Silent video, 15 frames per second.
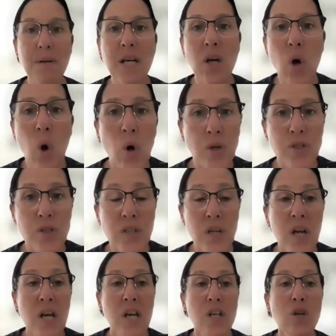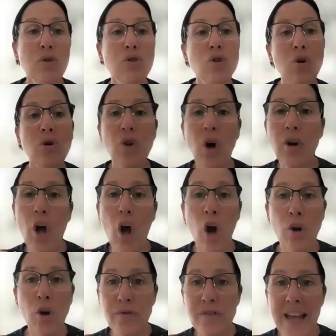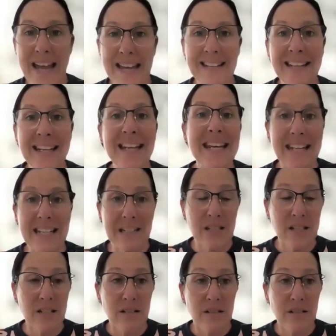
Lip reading: because you do not own that lead.